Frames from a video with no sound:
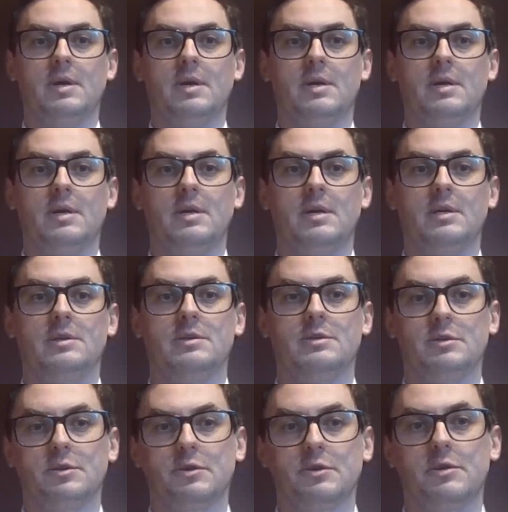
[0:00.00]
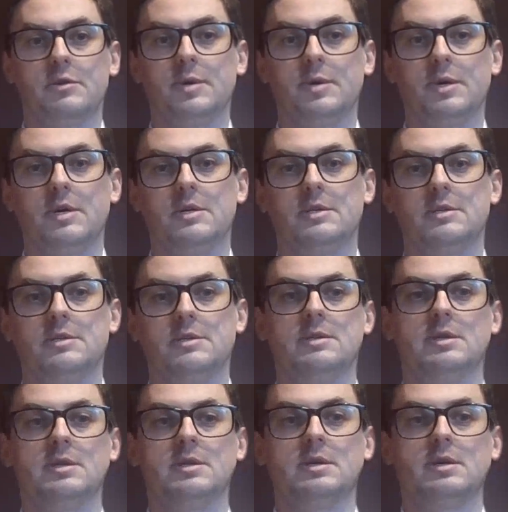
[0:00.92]
It's good because
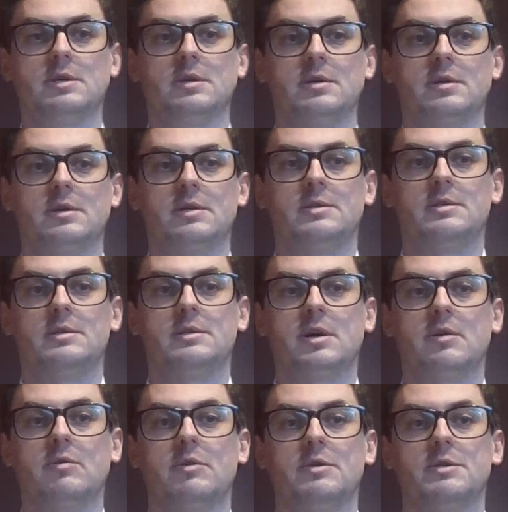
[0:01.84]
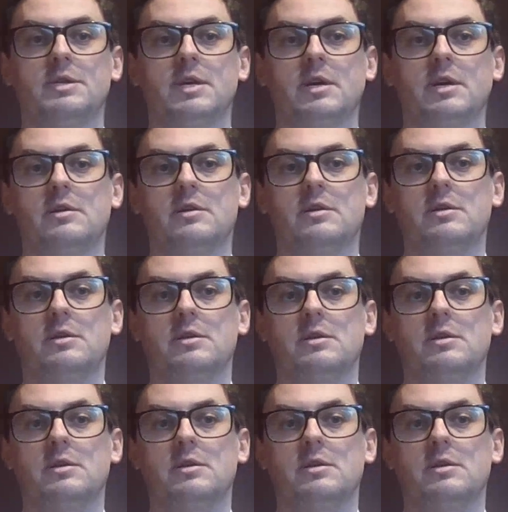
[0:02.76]
it's our second